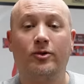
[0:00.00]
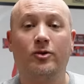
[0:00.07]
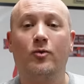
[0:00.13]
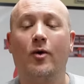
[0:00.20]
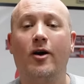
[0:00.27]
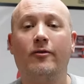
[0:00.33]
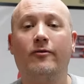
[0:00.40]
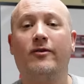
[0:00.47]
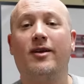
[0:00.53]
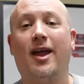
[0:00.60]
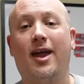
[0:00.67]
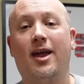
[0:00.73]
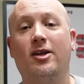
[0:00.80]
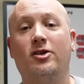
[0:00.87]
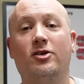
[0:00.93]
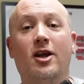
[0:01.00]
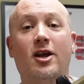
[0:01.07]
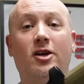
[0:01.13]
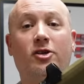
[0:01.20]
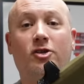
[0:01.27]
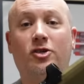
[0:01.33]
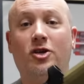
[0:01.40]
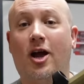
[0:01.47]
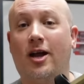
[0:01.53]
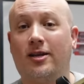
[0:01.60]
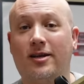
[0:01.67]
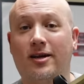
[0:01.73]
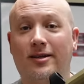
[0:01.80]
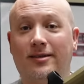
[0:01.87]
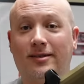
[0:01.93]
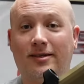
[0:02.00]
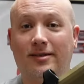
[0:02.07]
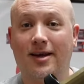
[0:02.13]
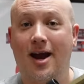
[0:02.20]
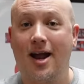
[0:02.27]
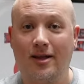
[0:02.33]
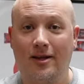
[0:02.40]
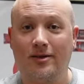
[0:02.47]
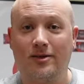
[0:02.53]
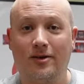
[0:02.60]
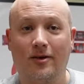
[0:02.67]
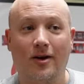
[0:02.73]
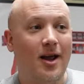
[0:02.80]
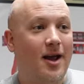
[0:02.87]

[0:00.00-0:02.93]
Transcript: 12-gauge shotgun silencer.